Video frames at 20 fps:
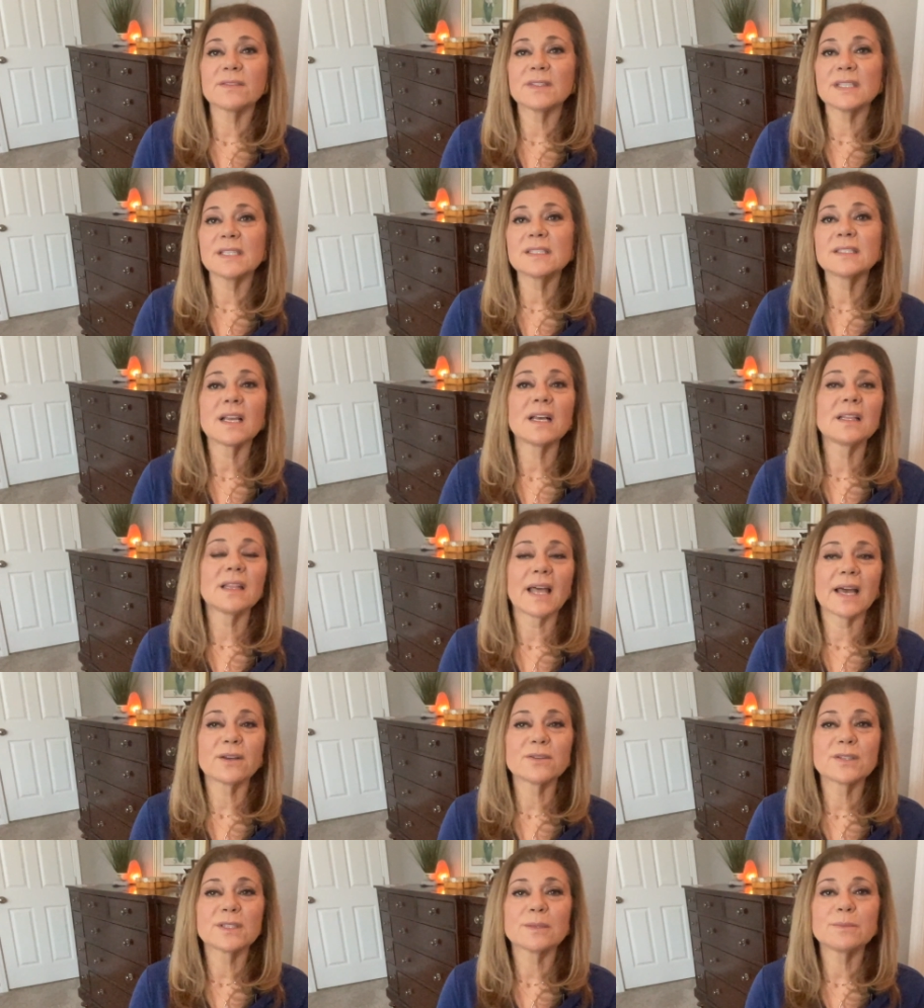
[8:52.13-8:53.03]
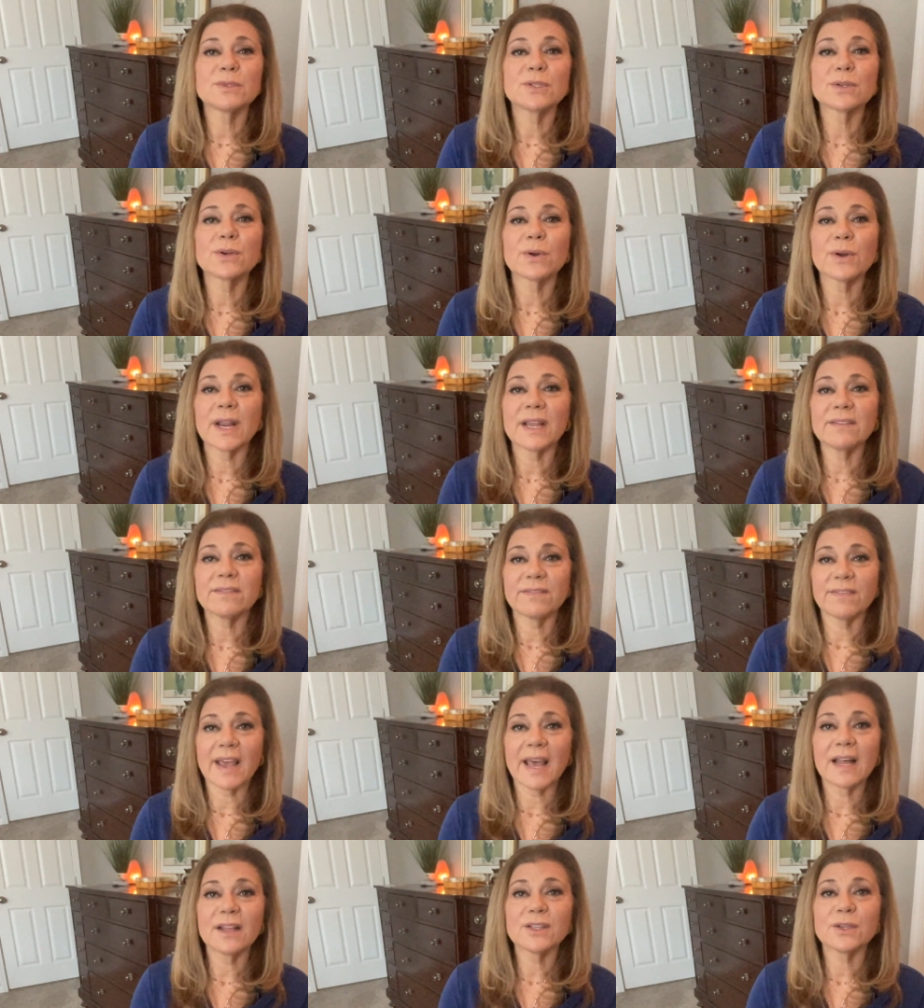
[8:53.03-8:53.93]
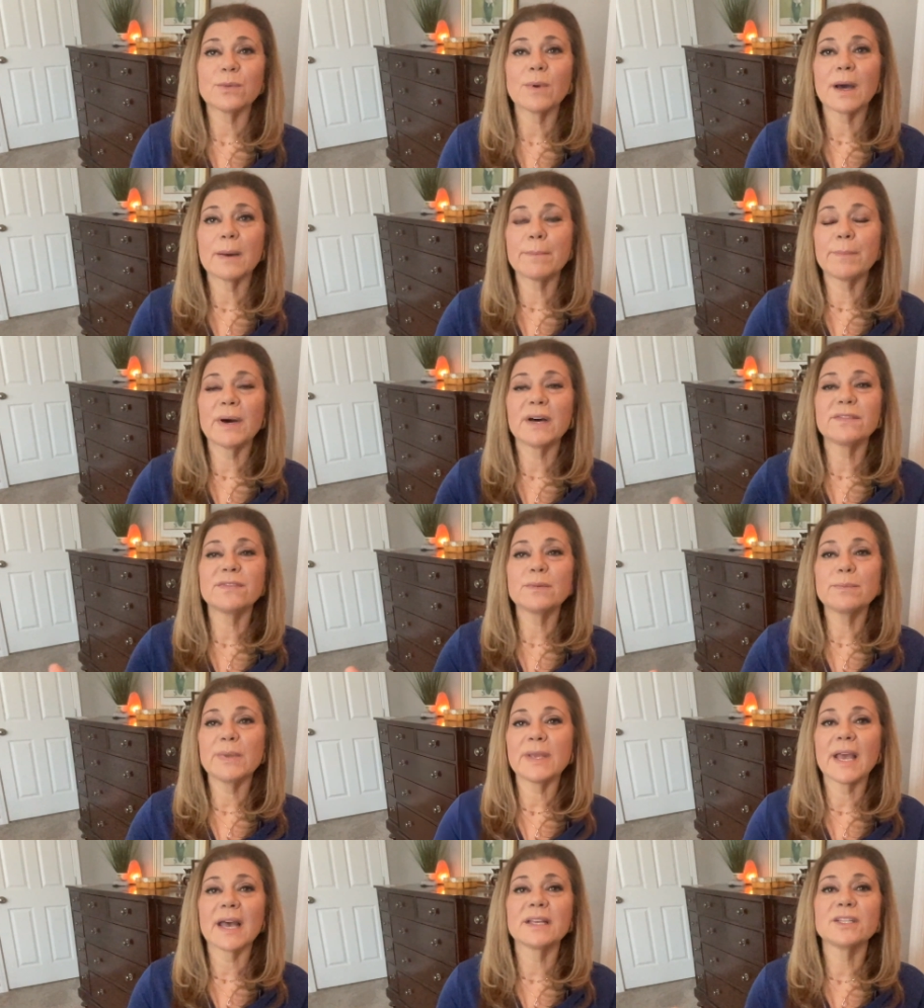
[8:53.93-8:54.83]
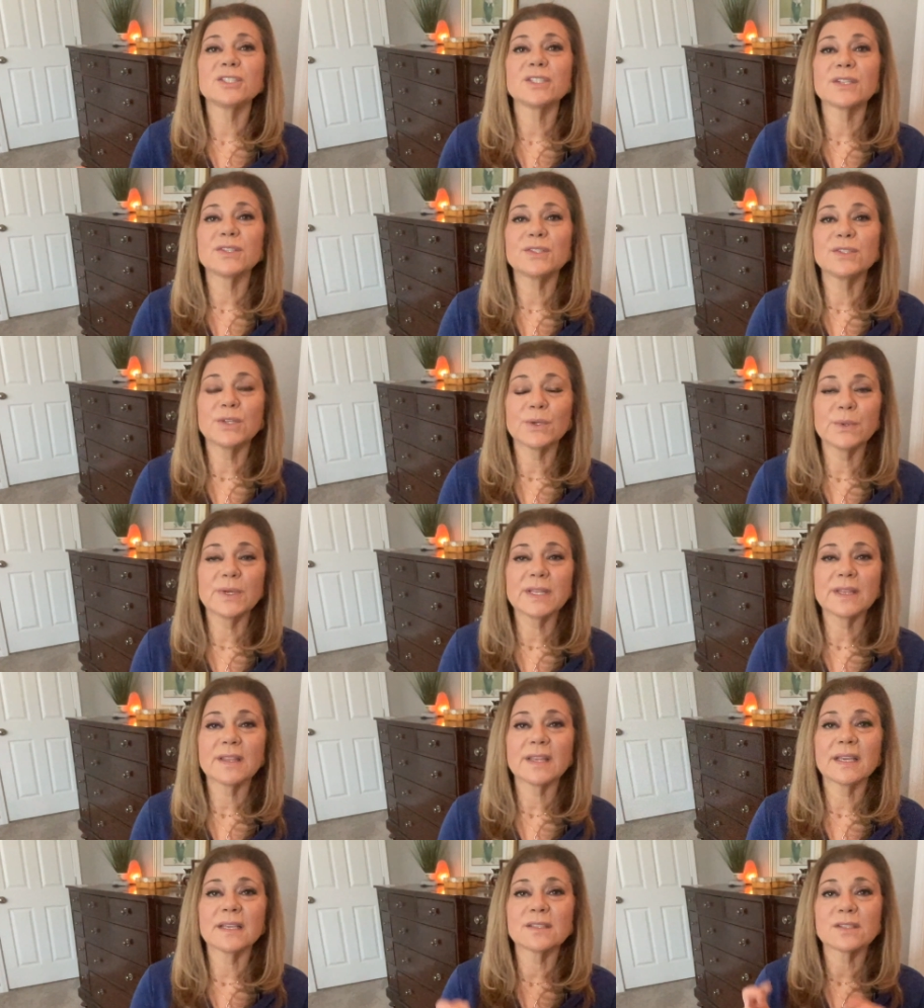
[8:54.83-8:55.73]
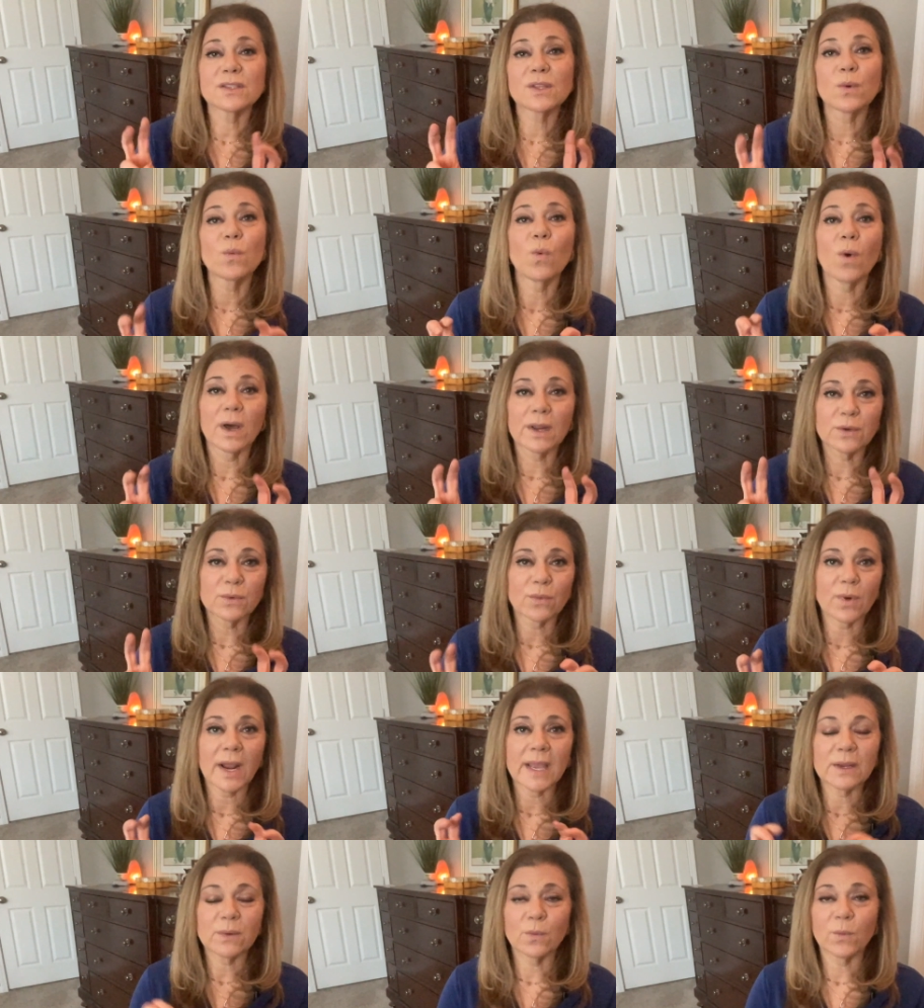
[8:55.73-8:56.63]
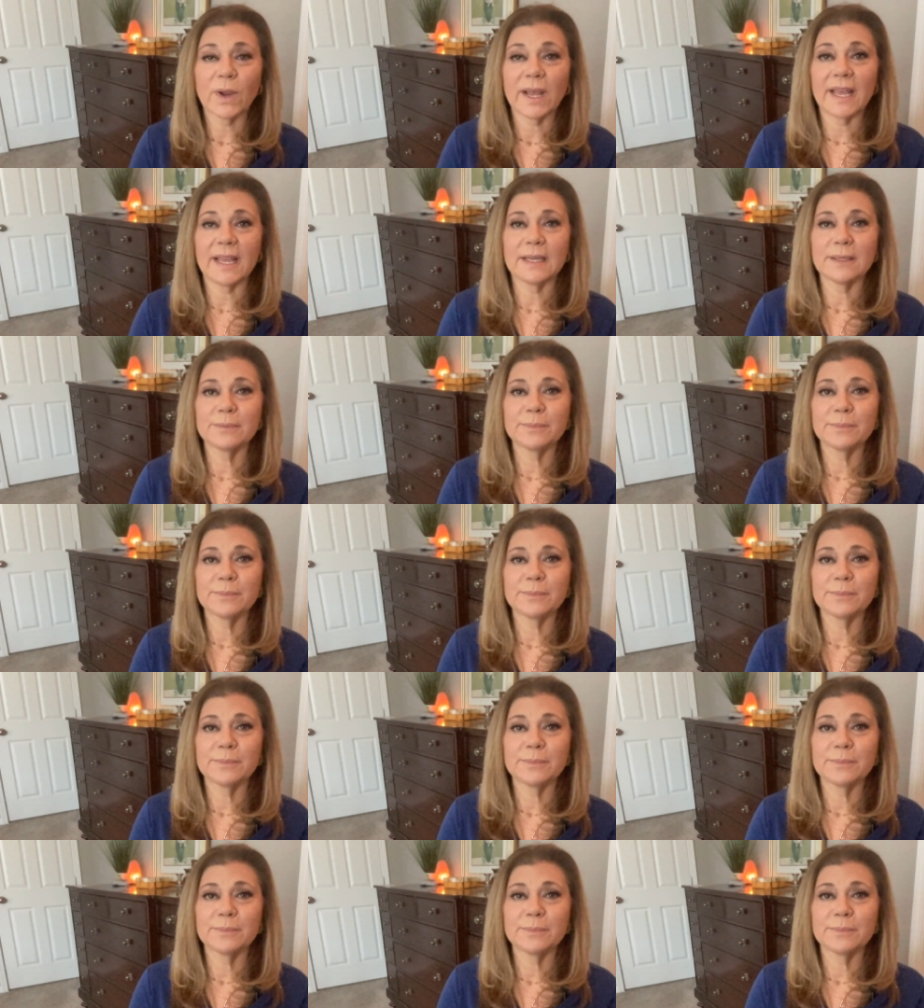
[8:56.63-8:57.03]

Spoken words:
This allows them to create value above and beyond just doing things the one right way.